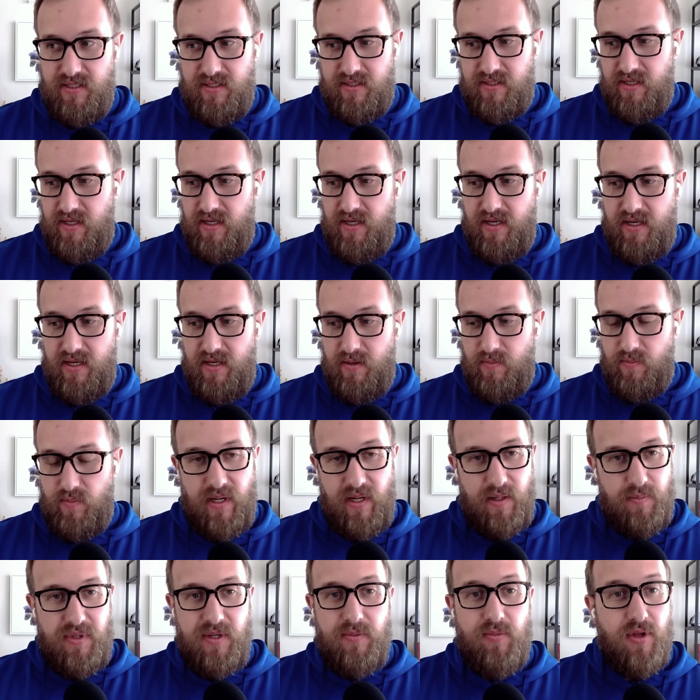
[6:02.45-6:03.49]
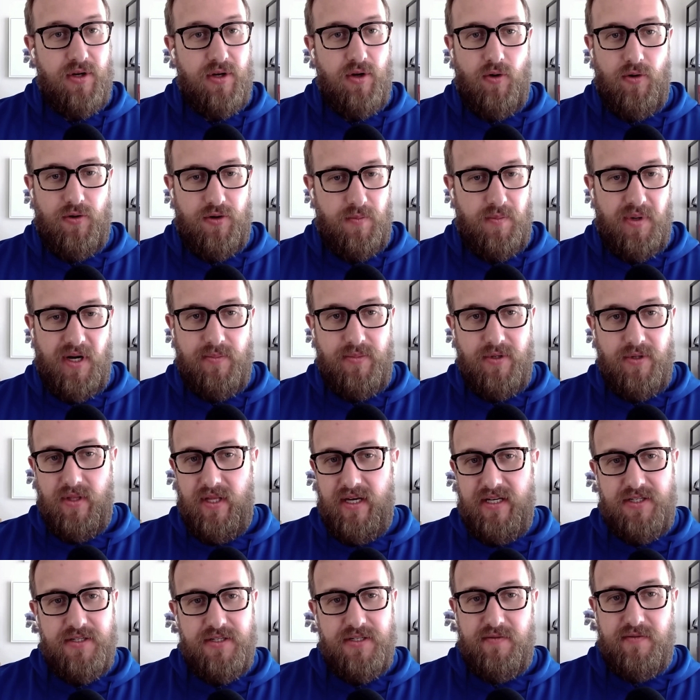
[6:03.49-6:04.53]
is by people in older
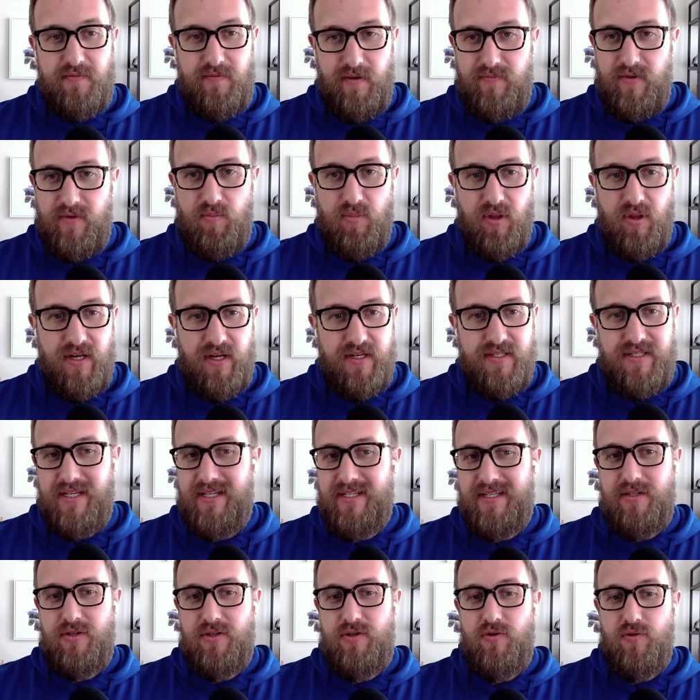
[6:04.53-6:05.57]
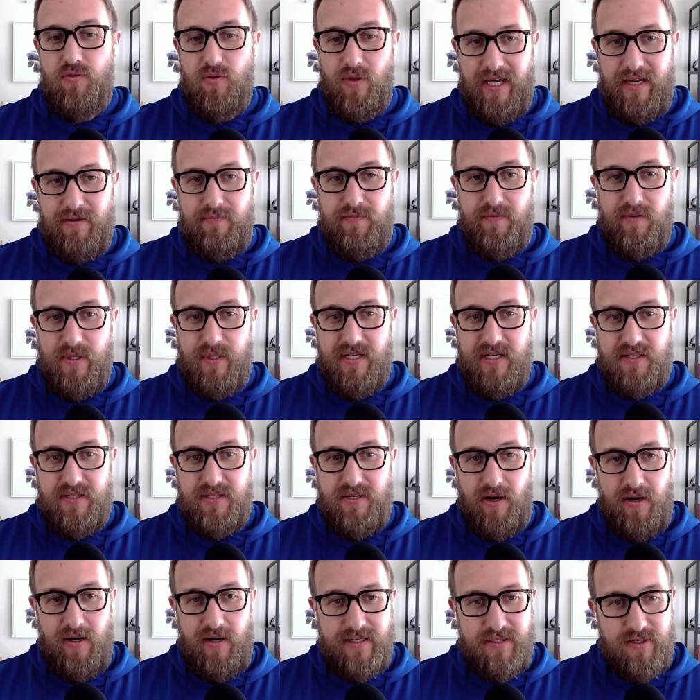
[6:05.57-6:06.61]
populations, 50 plus, is it too late for me to
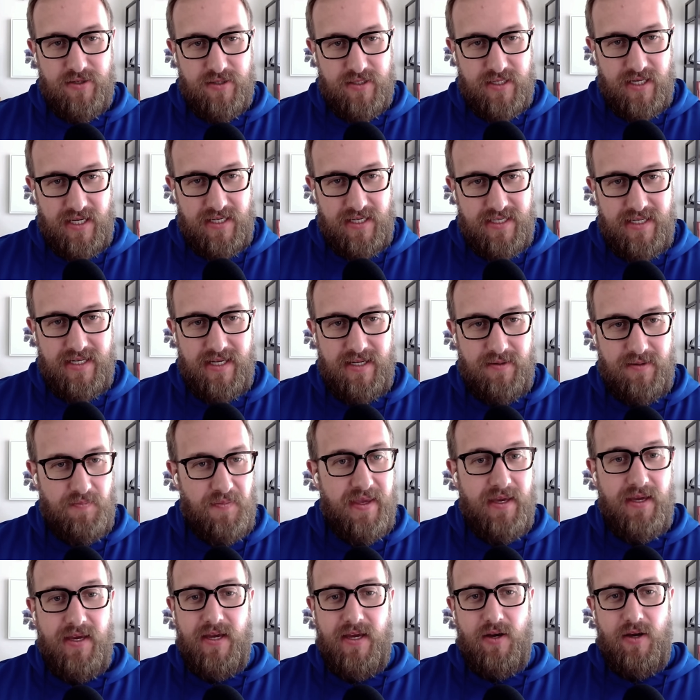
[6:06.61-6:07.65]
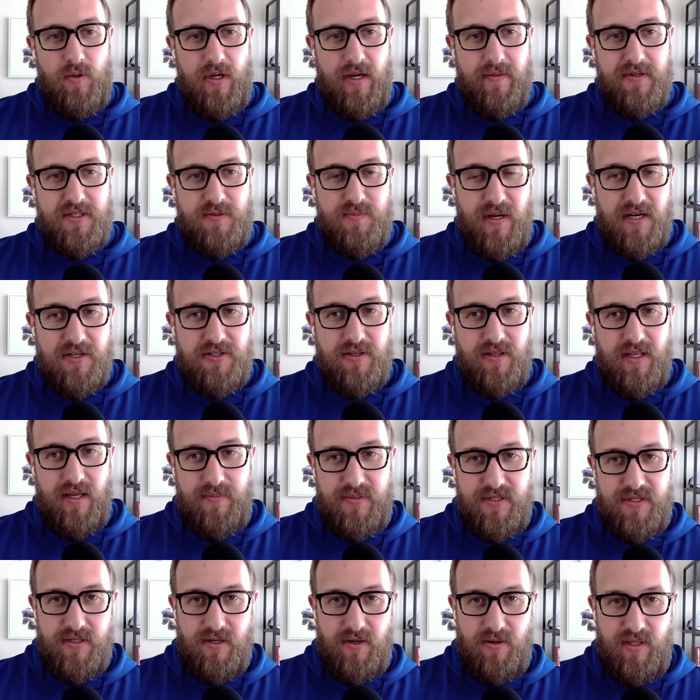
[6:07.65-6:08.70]
start exercising? And we have a special
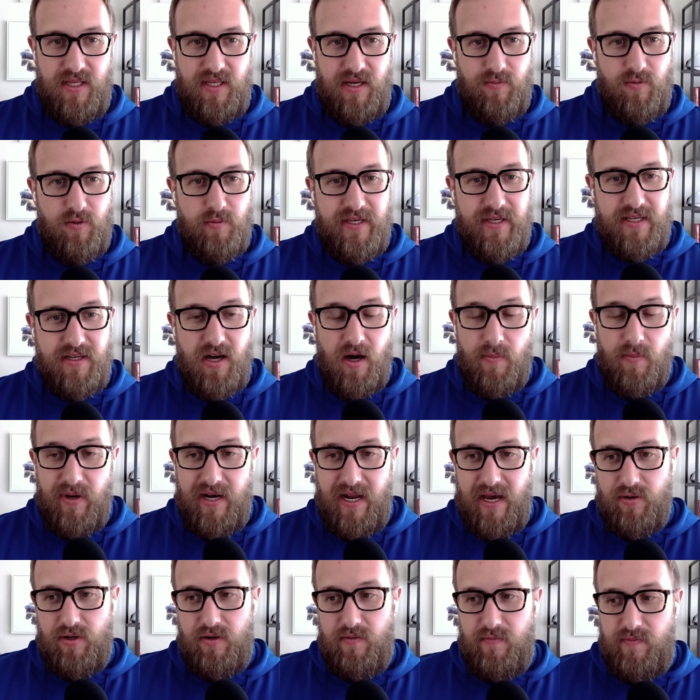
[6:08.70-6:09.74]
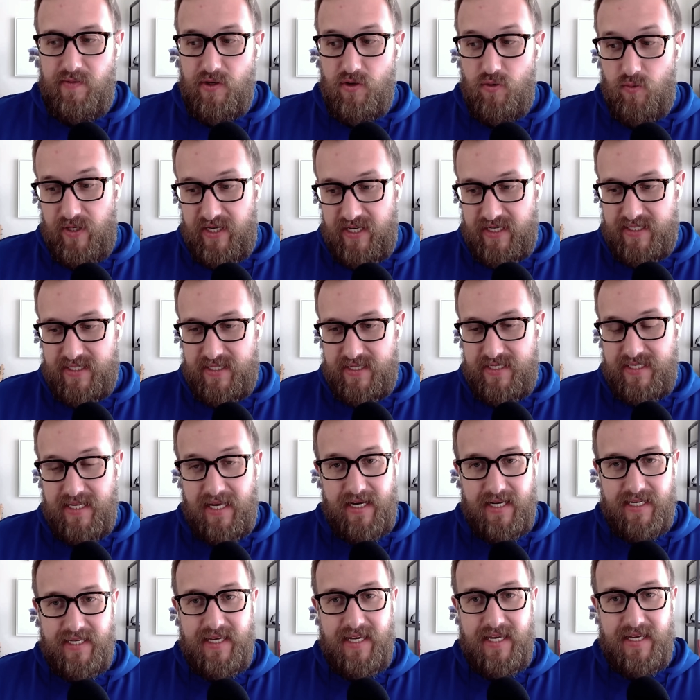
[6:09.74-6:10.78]
episode that will be coming out in a few weeks
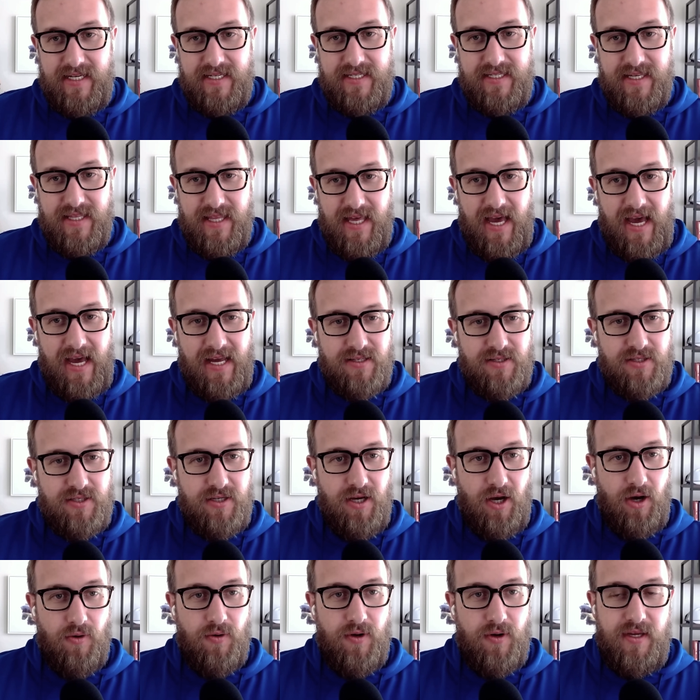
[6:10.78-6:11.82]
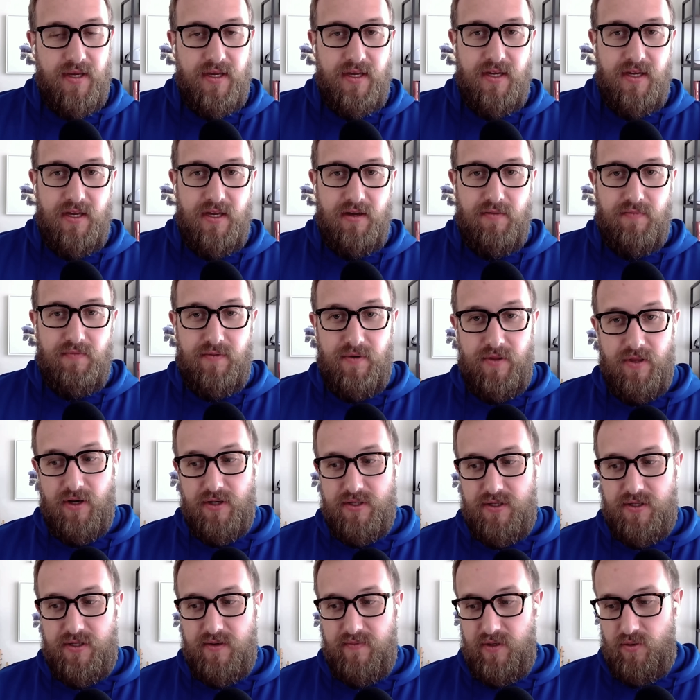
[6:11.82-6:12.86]
dedicated to that. So for
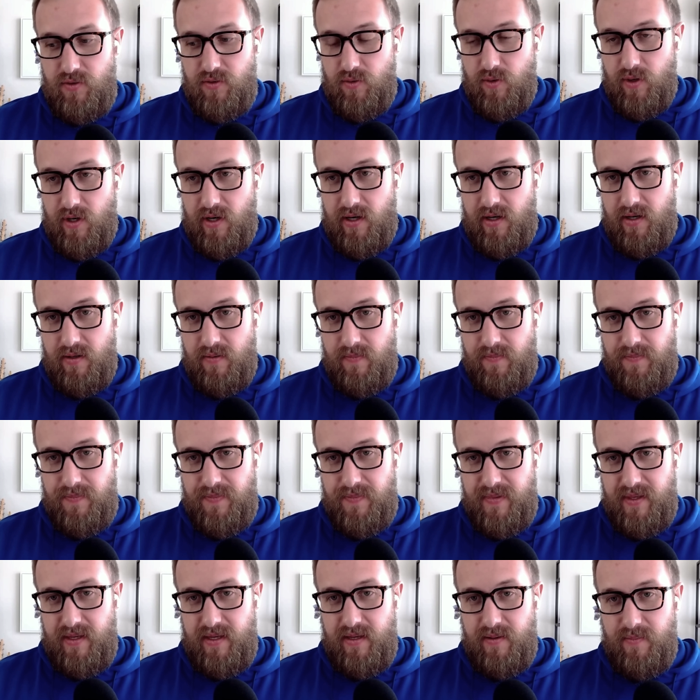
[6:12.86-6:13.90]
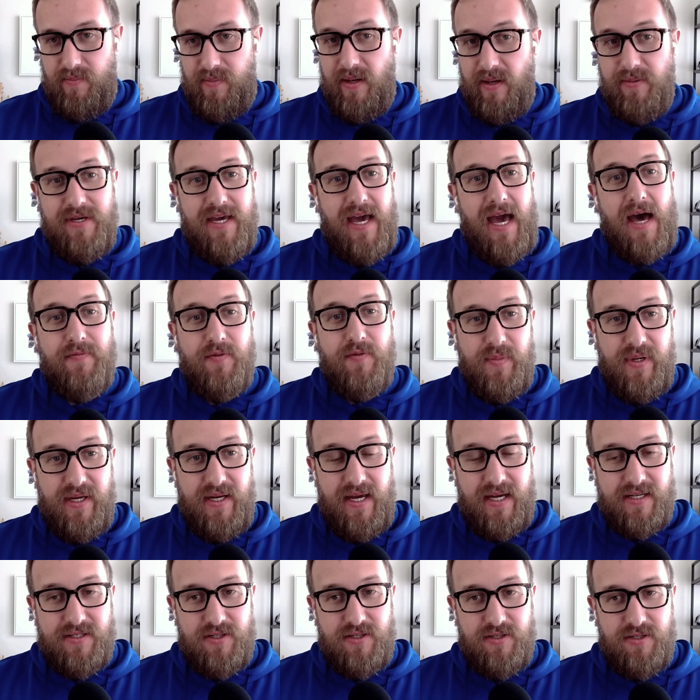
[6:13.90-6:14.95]
those of you who are maybe haven't been
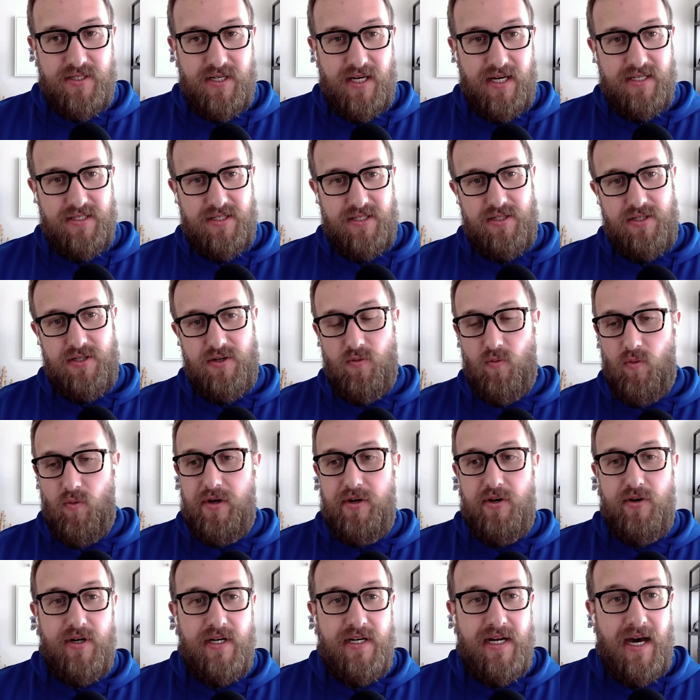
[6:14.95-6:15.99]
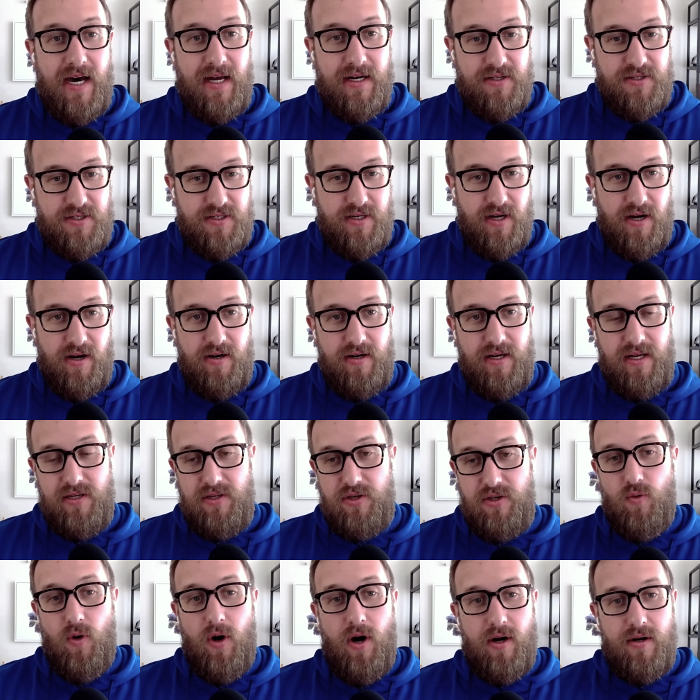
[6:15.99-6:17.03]
exercising, you're wondering how to start, and
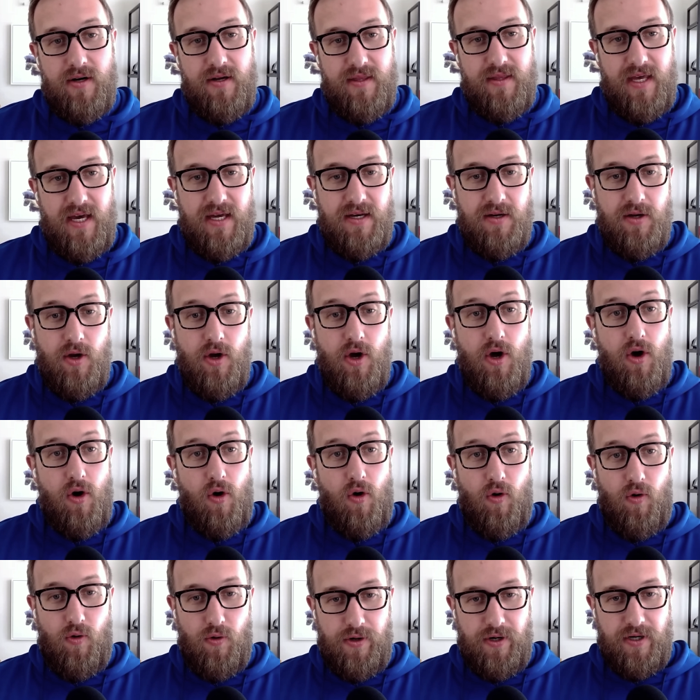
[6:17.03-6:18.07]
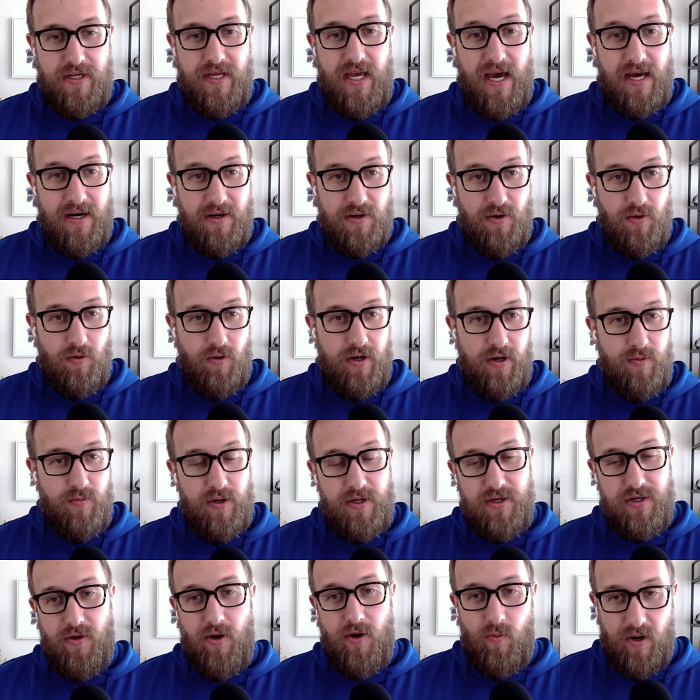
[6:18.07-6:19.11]
you are in that older category where
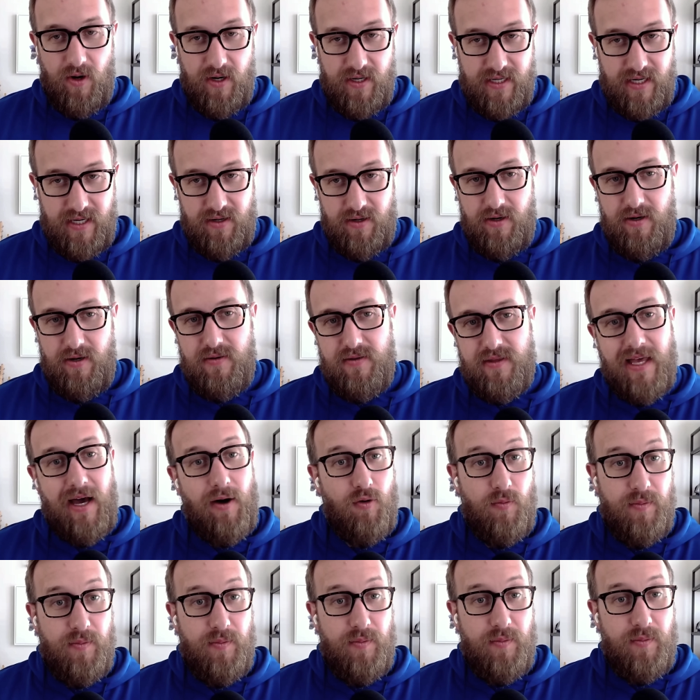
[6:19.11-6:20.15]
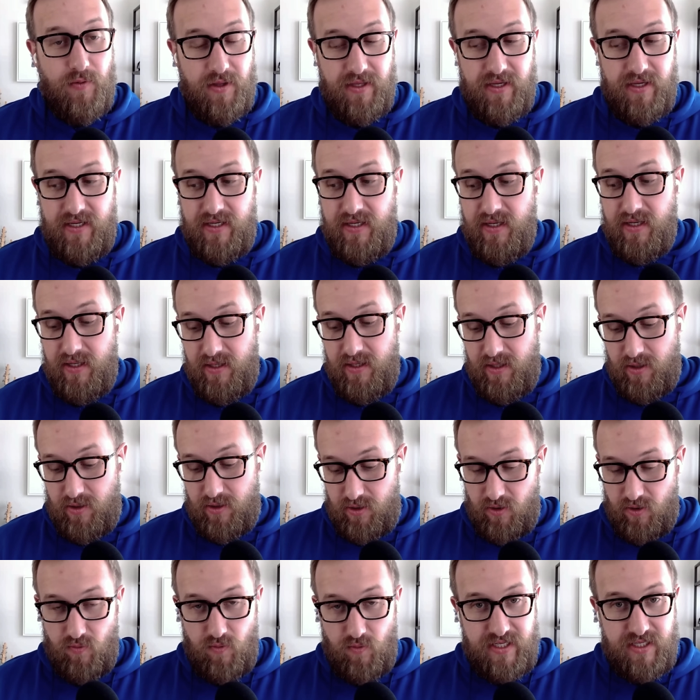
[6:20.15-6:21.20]
you don't want to get hurt, that will be a really
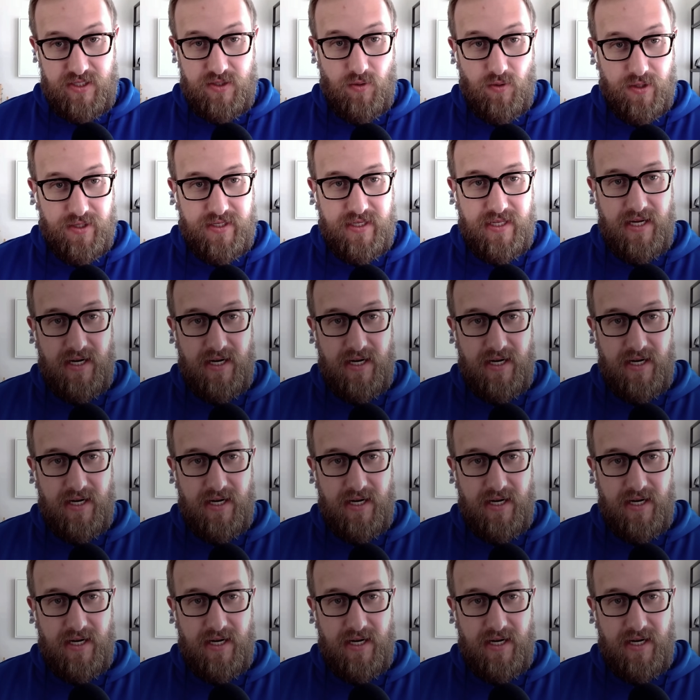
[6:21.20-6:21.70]
good resource